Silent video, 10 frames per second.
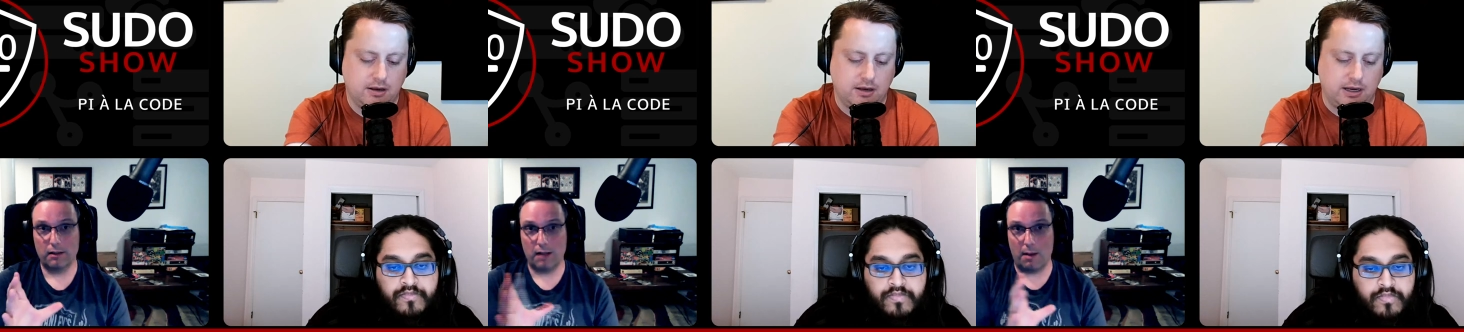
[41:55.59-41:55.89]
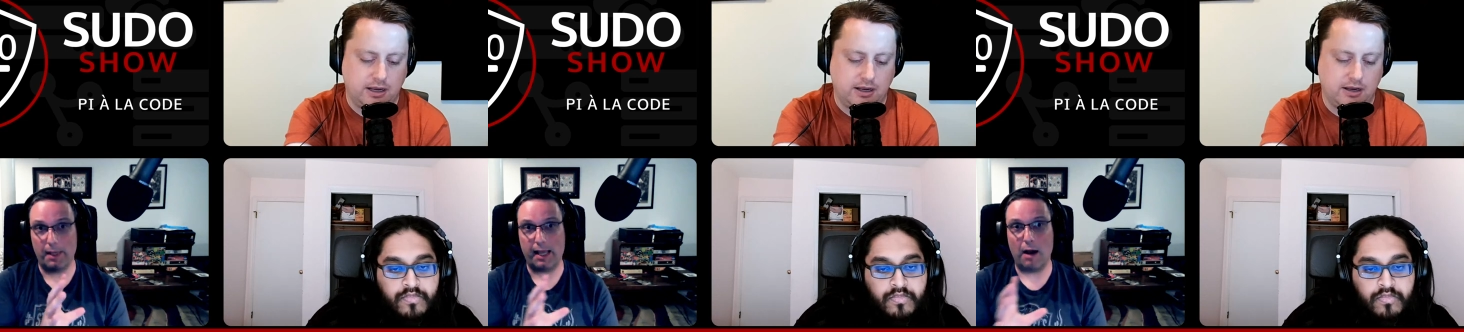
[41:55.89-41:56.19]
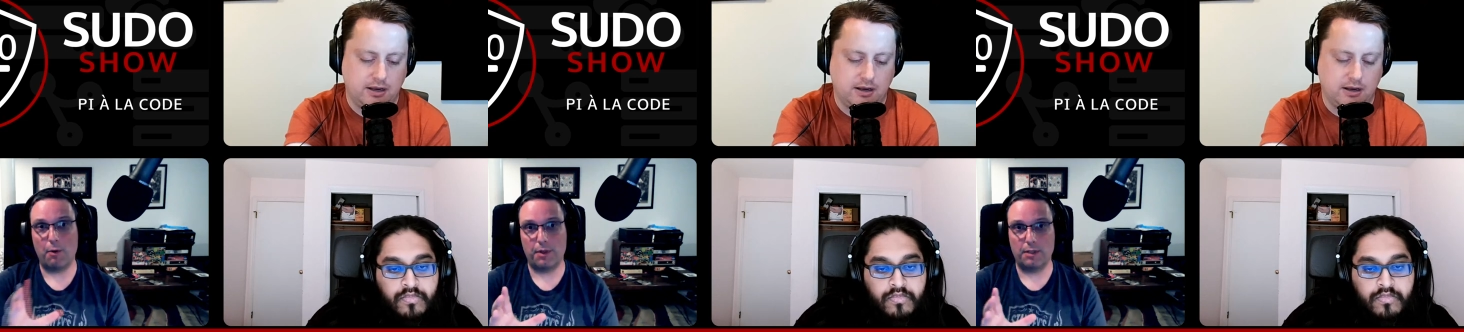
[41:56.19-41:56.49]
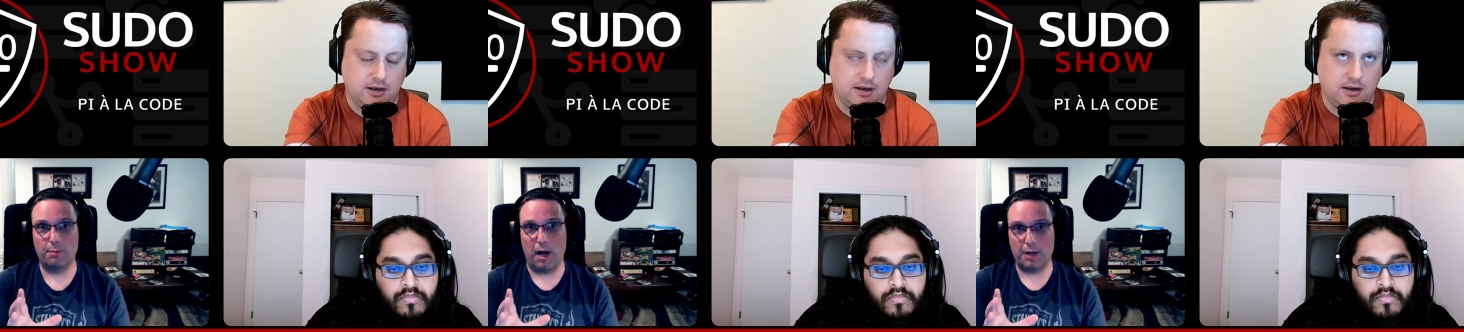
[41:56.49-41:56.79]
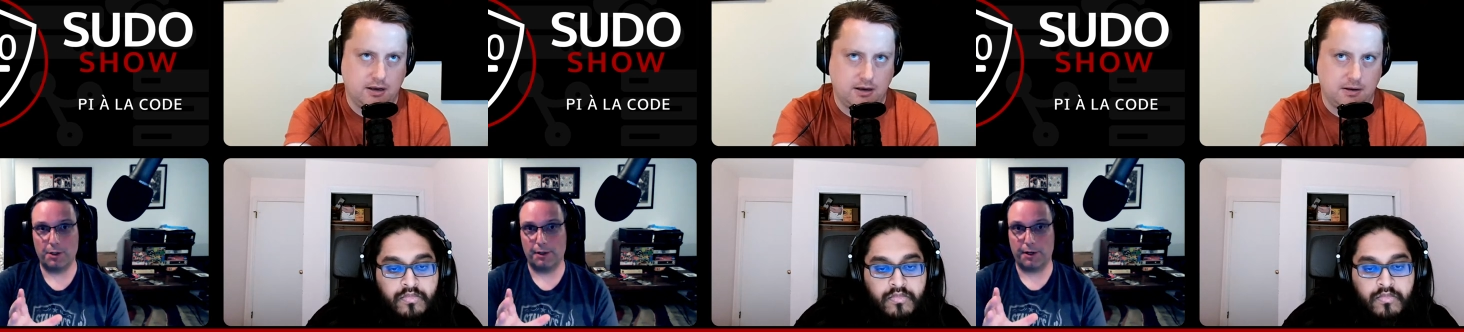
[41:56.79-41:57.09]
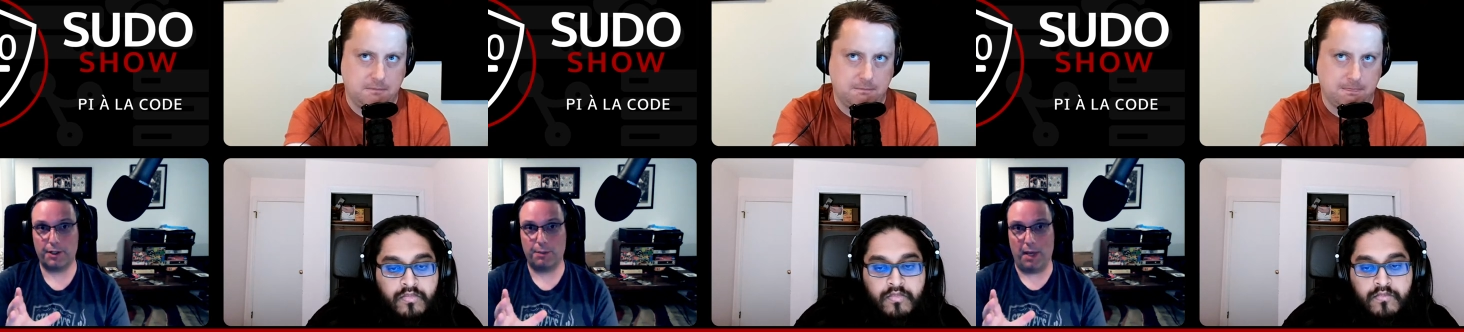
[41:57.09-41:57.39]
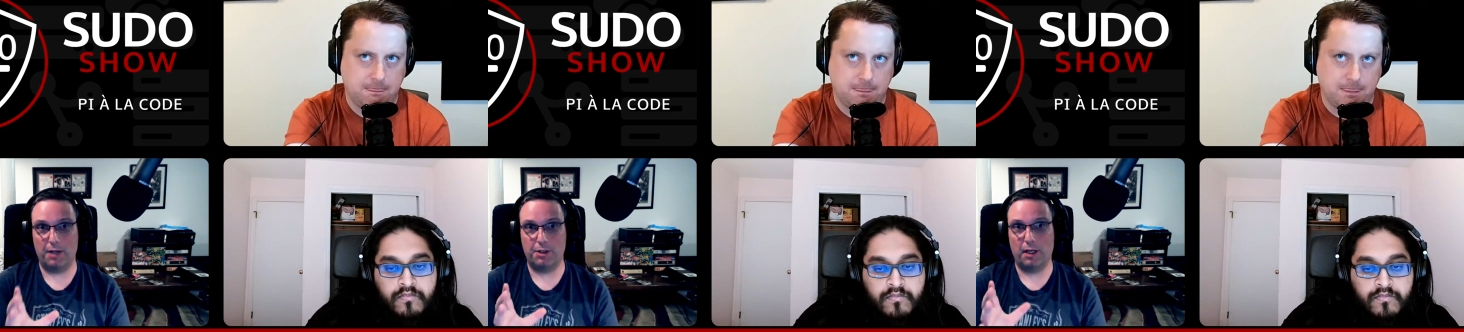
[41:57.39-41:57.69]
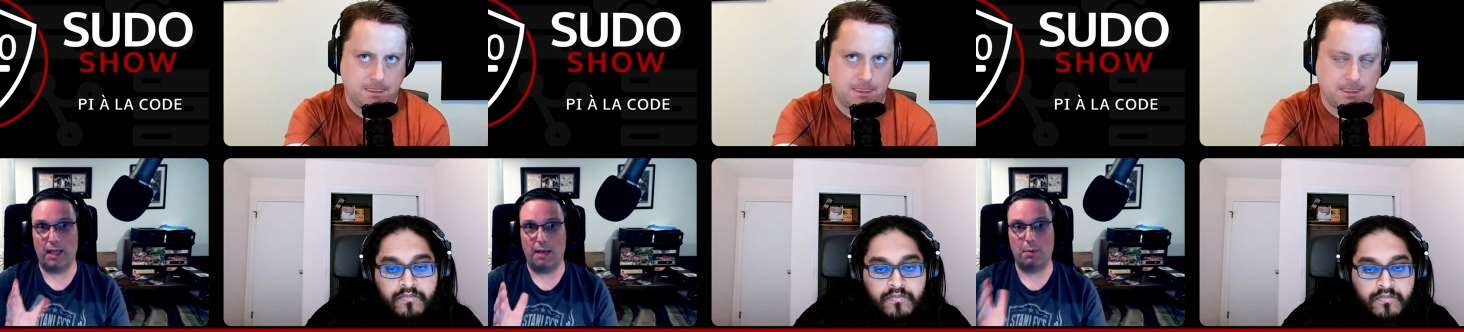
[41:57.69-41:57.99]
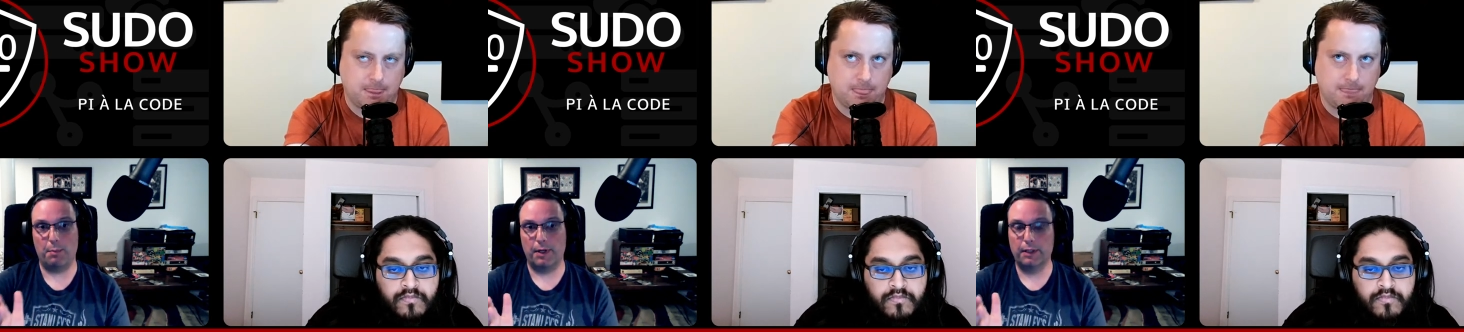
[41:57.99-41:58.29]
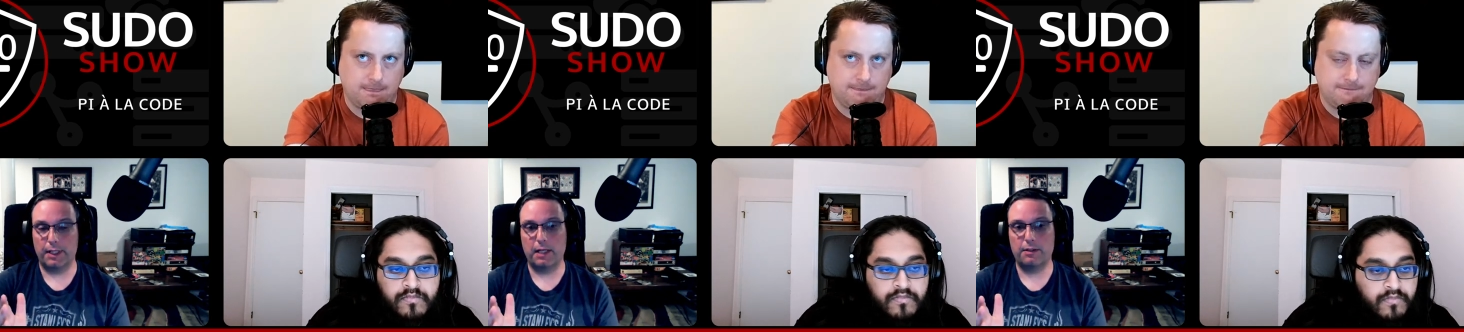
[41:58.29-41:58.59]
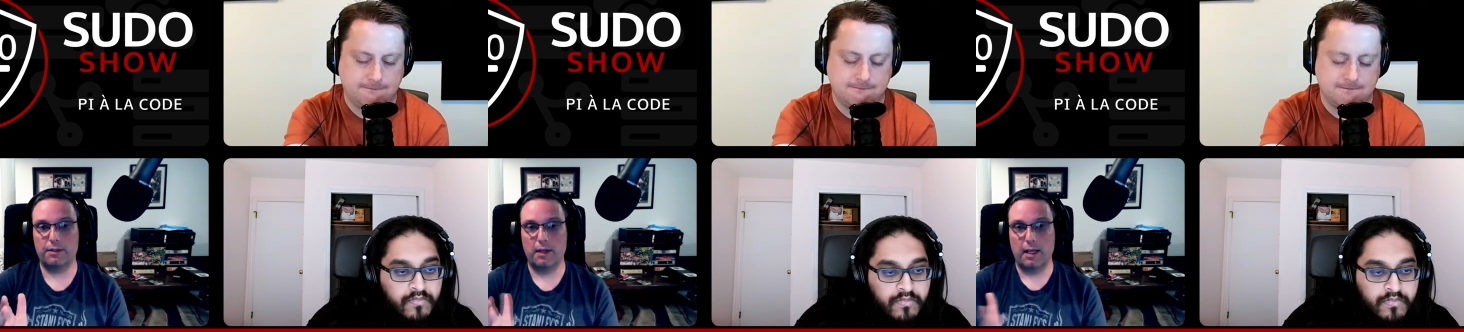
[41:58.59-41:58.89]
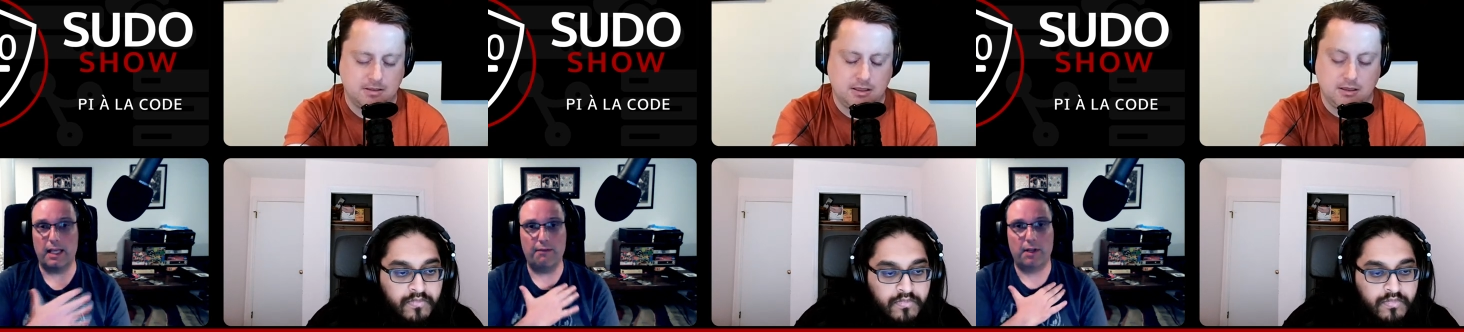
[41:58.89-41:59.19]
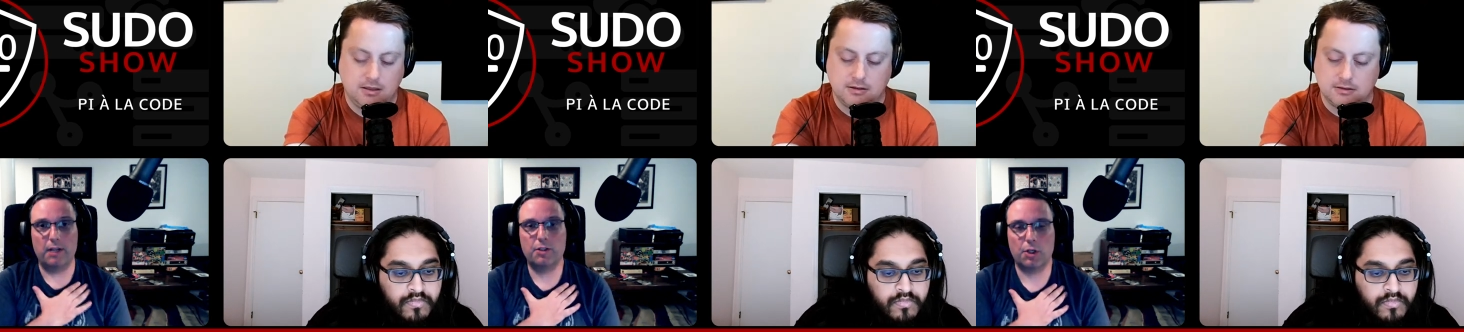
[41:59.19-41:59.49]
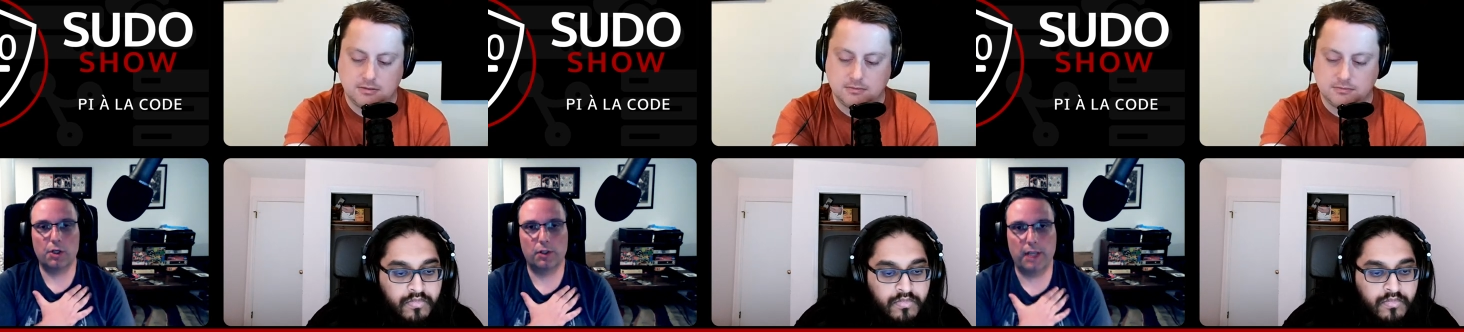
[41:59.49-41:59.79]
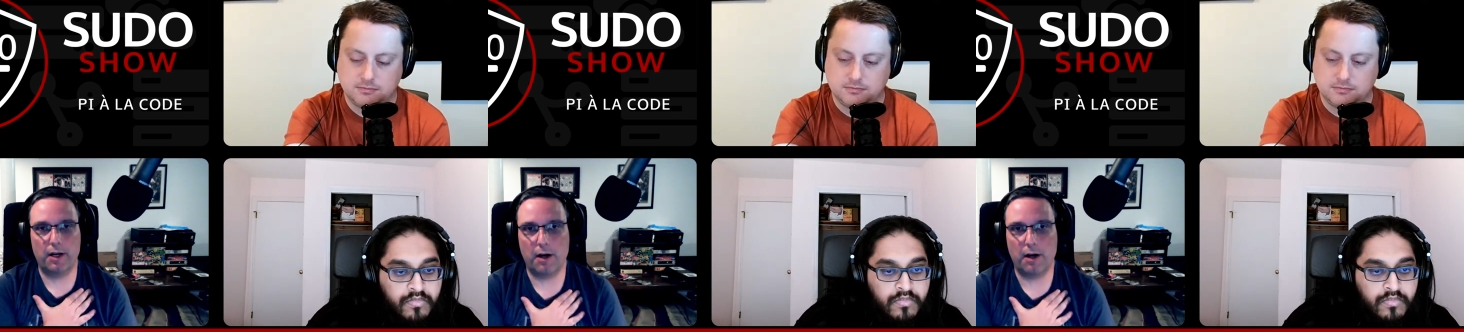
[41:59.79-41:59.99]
Speaker 1: coming out with these modular expansion capabilities. Even internally at our